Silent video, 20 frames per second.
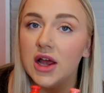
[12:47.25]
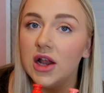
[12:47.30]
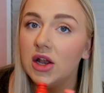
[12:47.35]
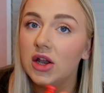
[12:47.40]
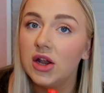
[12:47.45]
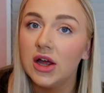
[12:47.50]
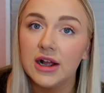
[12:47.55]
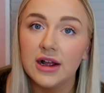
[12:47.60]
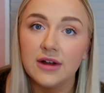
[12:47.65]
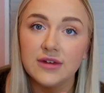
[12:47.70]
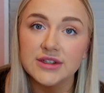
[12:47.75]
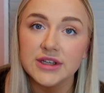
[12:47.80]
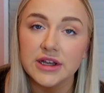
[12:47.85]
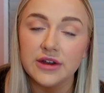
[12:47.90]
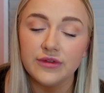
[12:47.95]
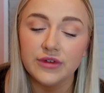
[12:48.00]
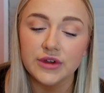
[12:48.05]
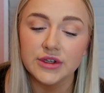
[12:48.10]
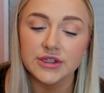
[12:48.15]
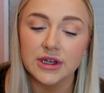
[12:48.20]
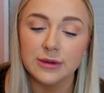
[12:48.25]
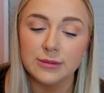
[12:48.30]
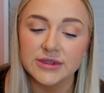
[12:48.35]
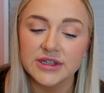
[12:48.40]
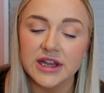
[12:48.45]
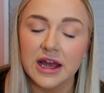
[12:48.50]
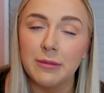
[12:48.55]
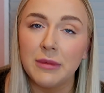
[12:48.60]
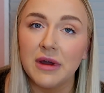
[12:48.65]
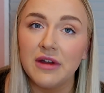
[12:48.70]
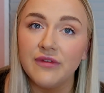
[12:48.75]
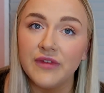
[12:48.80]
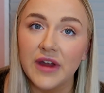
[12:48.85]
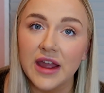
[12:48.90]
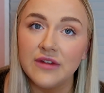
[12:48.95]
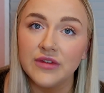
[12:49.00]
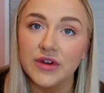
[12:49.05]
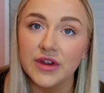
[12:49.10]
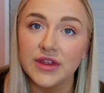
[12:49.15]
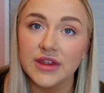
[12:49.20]
Like I've said a few times now, my
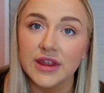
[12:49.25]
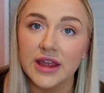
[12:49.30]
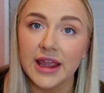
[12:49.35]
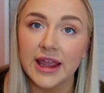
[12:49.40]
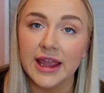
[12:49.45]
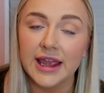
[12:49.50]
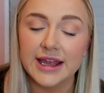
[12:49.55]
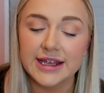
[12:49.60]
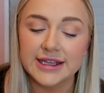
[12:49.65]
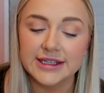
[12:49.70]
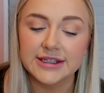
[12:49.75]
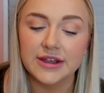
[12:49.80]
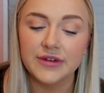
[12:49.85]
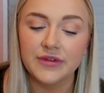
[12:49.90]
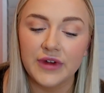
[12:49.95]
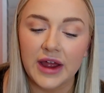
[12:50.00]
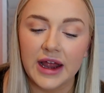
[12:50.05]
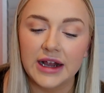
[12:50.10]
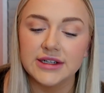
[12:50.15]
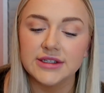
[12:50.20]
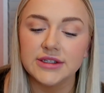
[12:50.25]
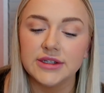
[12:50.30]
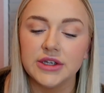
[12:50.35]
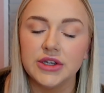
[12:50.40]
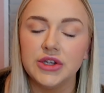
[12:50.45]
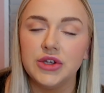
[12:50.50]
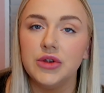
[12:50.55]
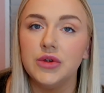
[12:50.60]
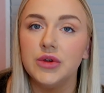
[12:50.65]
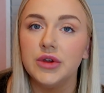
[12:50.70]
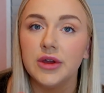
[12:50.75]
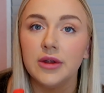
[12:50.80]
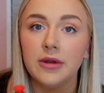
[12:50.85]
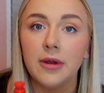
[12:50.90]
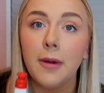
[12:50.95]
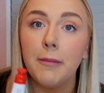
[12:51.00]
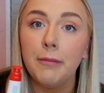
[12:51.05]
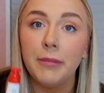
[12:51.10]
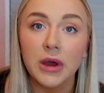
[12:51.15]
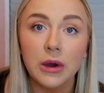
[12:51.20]
favourite thing is the fact that you
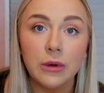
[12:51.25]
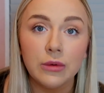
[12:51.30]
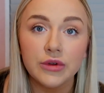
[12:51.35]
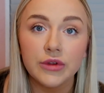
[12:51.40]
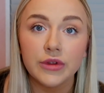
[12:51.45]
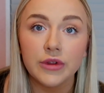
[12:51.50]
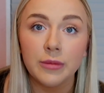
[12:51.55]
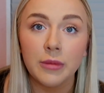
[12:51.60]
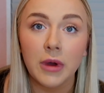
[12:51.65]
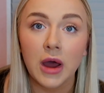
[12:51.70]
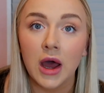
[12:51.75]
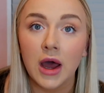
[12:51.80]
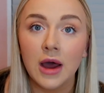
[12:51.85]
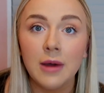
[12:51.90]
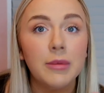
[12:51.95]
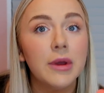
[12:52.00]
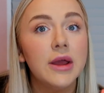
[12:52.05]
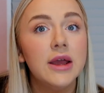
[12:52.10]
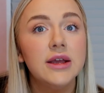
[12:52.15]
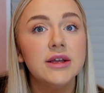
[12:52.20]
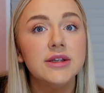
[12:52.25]
can build them up.